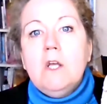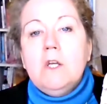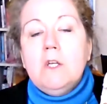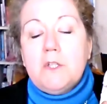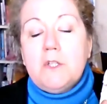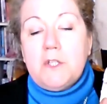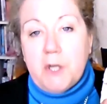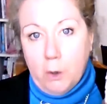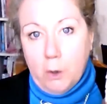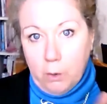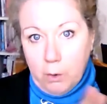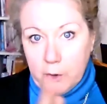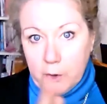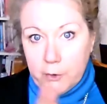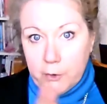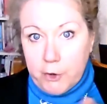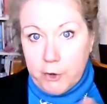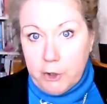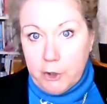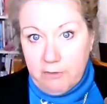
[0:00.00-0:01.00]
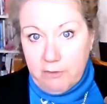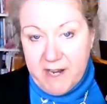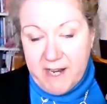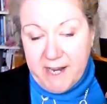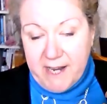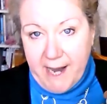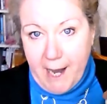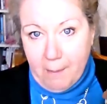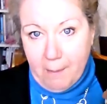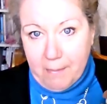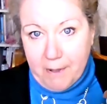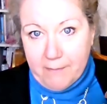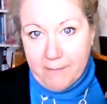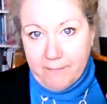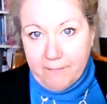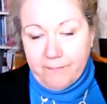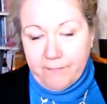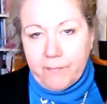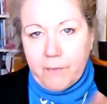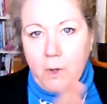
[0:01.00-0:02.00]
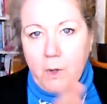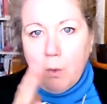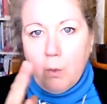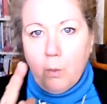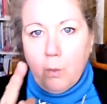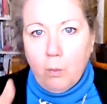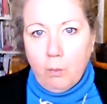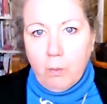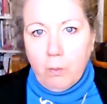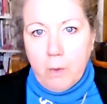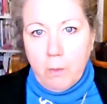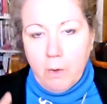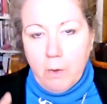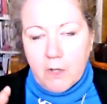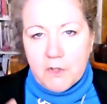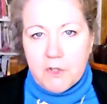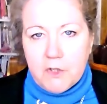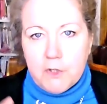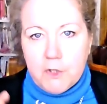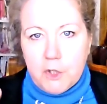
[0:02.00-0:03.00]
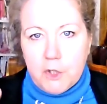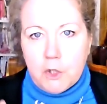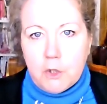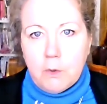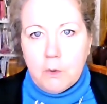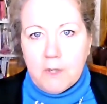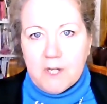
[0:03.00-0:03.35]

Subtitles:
So to recap, we want to